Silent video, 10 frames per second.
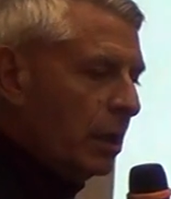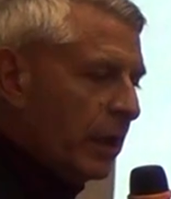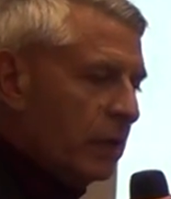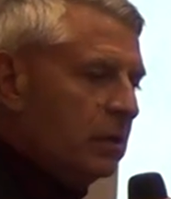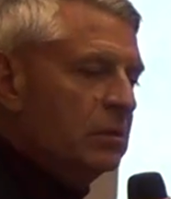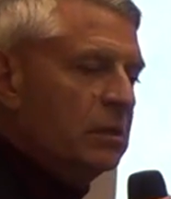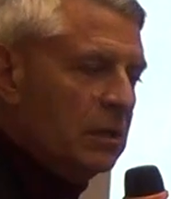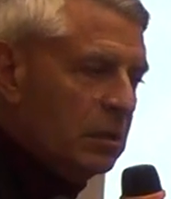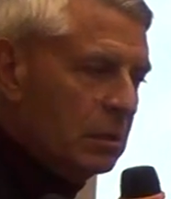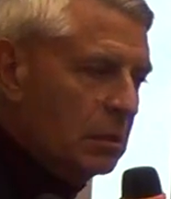And
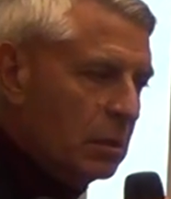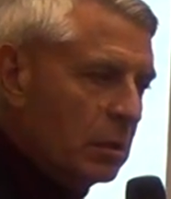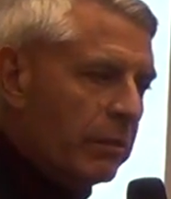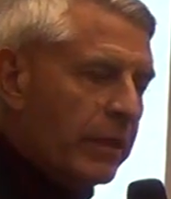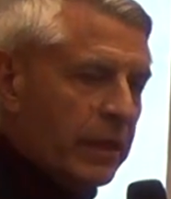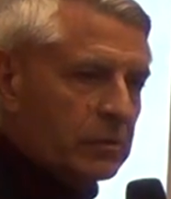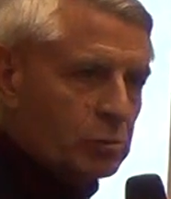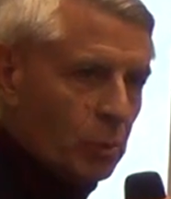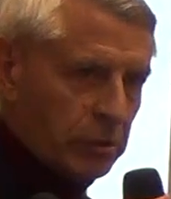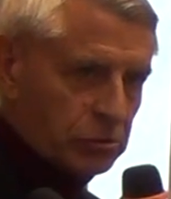indeed, that
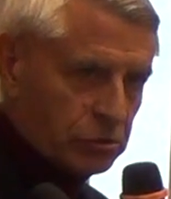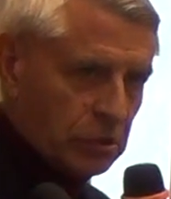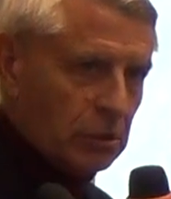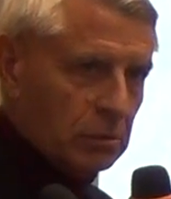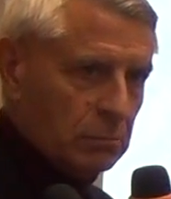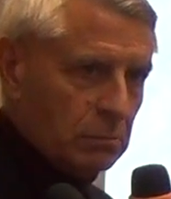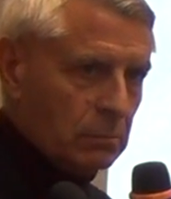is what is seen.